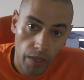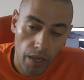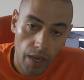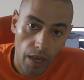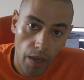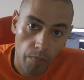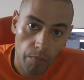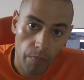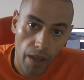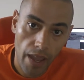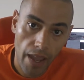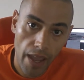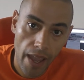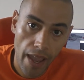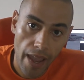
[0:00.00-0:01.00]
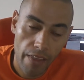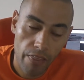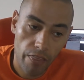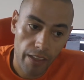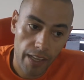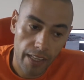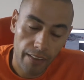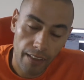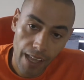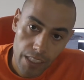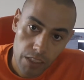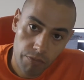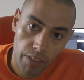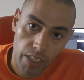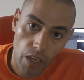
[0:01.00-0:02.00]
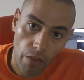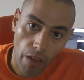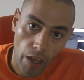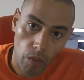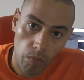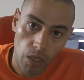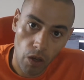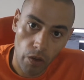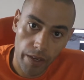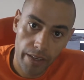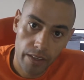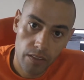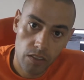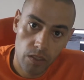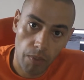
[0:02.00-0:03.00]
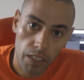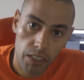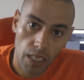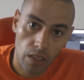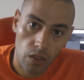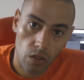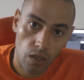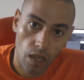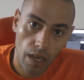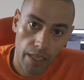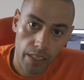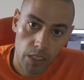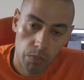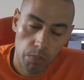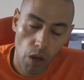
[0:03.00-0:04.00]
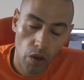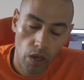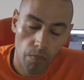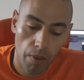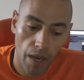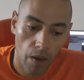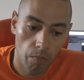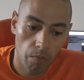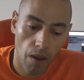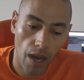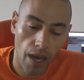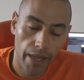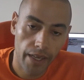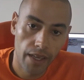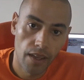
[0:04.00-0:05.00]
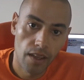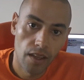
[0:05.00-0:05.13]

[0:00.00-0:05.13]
In the last video that I uploaded to my channel, I spoke about my